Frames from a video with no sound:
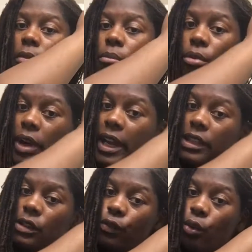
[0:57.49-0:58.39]

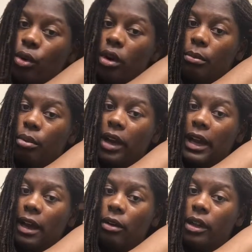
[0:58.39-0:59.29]
braids for a braid
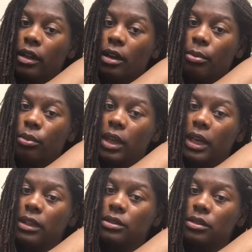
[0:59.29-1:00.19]
out in a couple
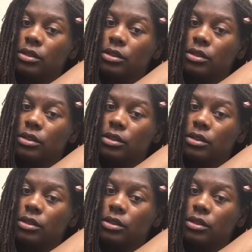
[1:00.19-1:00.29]
days.